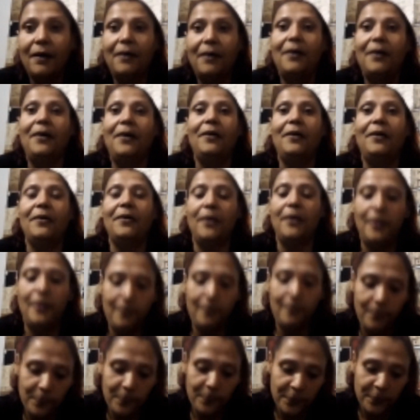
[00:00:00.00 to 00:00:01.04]
Alright.
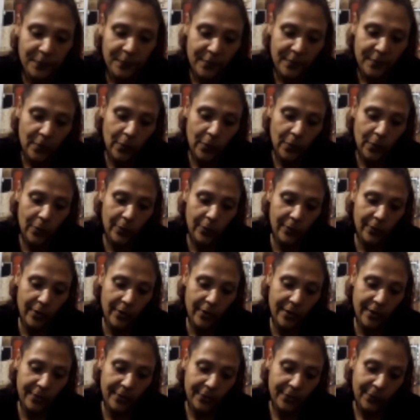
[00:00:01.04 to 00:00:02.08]

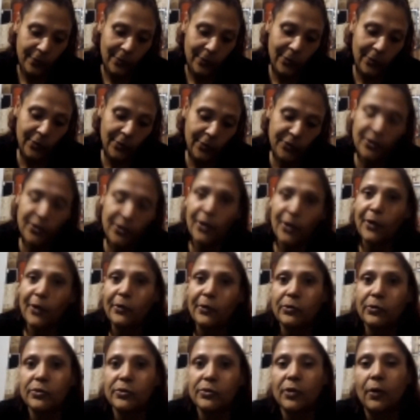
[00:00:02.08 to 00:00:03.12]
Alright. All the
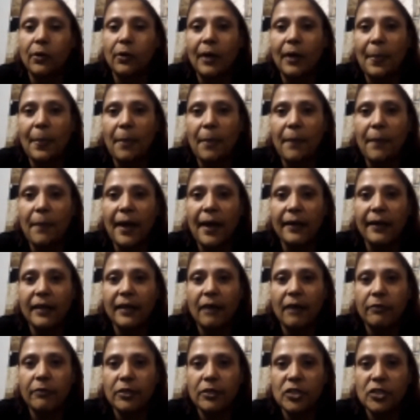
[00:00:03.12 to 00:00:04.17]
turtles all at the back
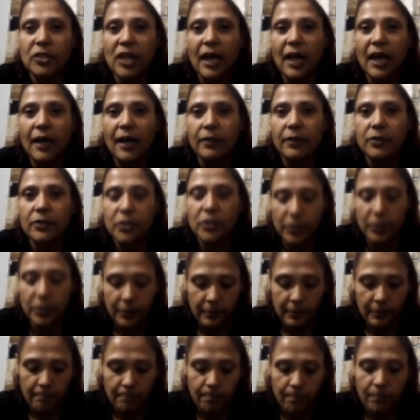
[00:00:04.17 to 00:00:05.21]
having a charge.
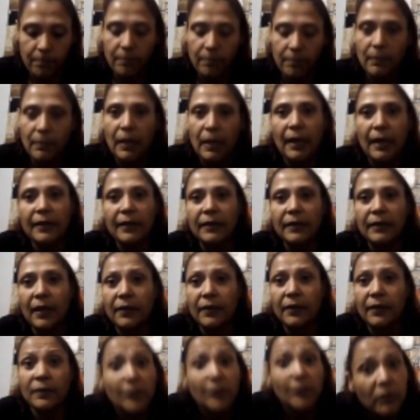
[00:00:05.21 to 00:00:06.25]
And
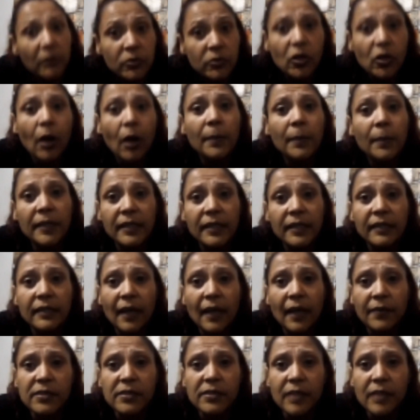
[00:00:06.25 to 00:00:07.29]
it was time to get
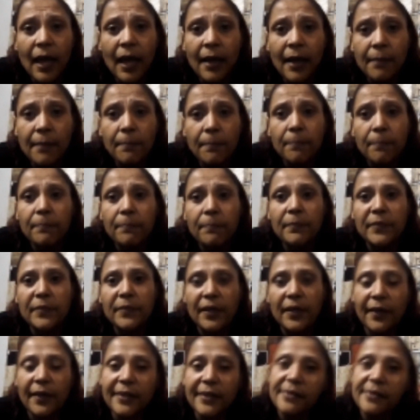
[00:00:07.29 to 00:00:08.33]
another slab. So
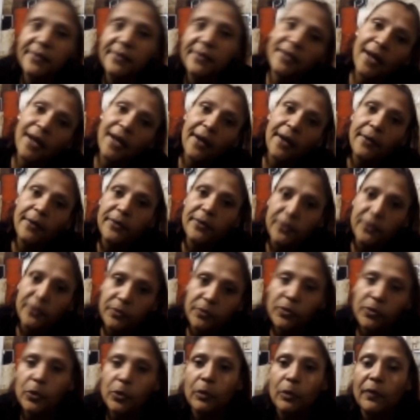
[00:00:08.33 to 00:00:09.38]
they,
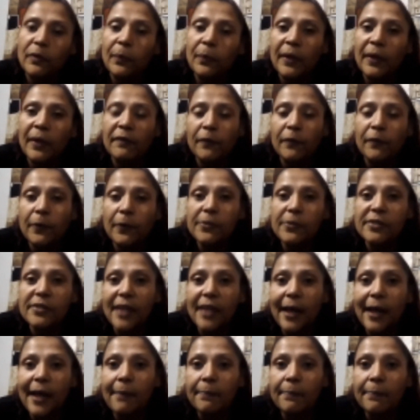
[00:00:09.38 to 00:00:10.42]
2 of them went for a
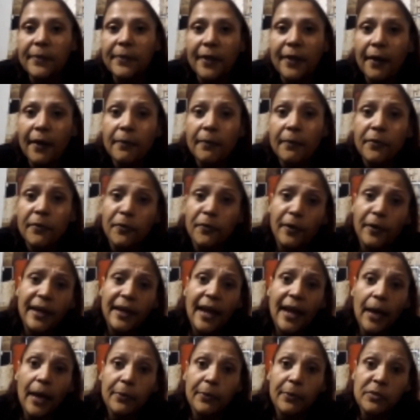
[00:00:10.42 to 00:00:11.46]
slab, 3
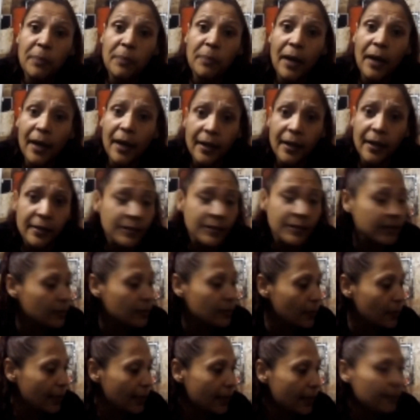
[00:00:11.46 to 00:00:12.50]
hours passed and
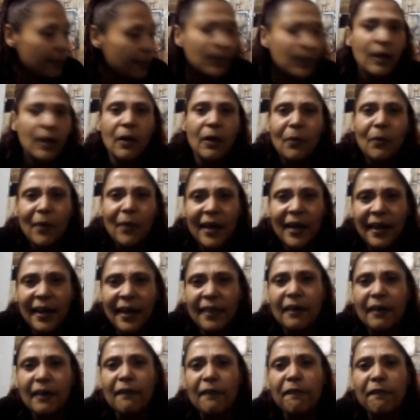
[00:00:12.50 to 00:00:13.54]
all that. Where
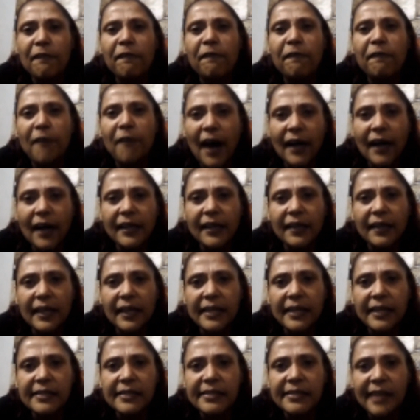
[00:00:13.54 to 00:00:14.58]
the fuck are
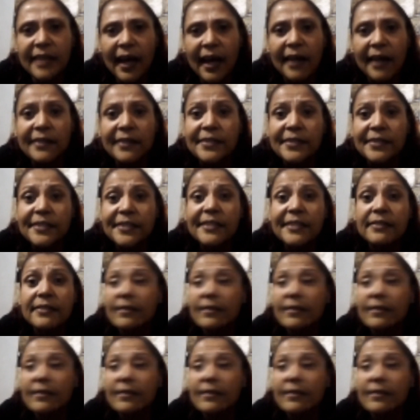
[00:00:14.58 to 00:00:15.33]
these cunts?